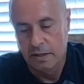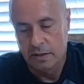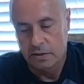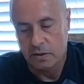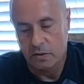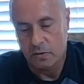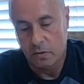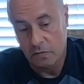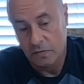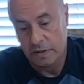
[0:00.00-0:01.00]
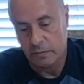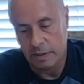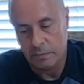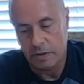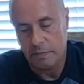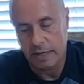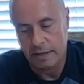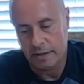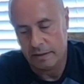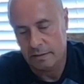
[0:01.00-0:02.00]
So hopefully when I put it back
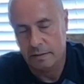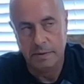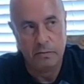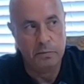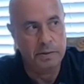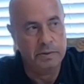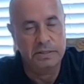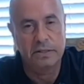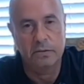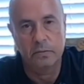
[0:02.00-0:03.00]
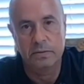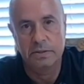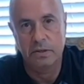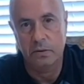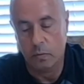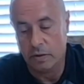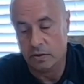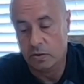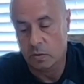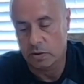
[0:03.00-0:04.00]
in, I won't be able to tell until the
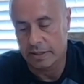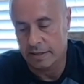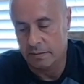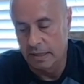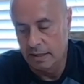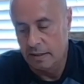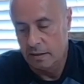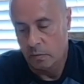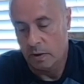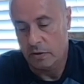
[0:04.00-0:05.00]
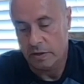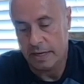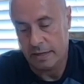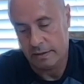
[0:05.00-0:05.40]
weather's cold again whether or not,